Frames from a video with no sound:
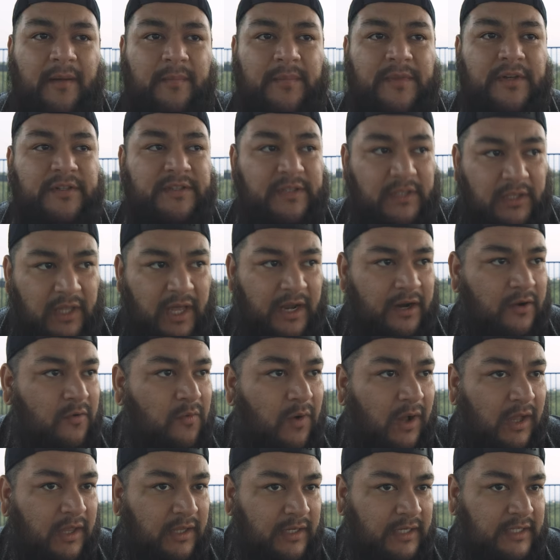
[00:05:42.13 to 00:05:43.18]
There's a lot of
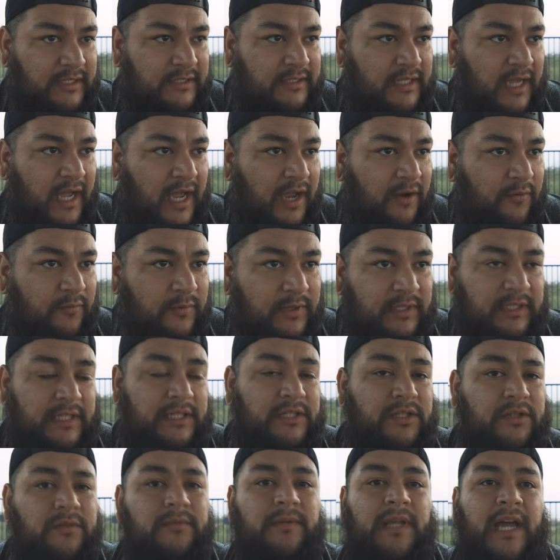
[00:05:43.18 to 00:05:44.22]
qualities I
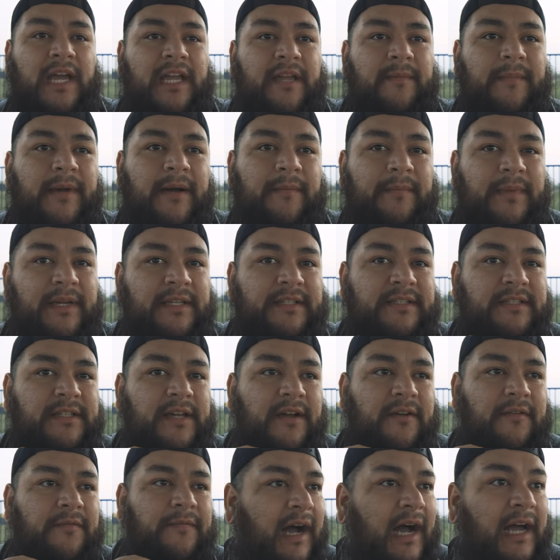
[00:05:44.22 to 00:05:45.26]
really do like about
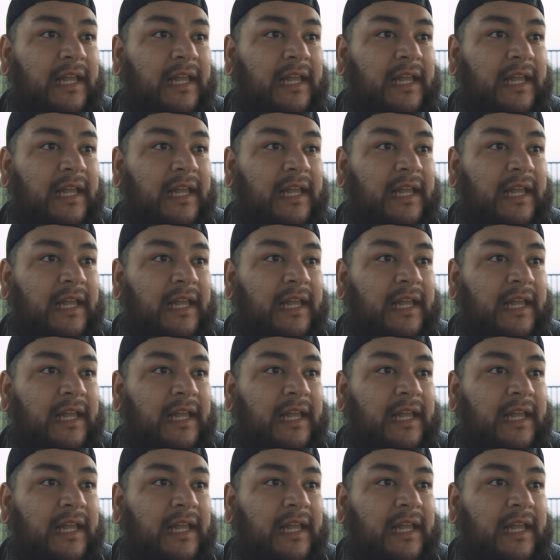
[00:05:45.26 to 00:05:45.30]
myself.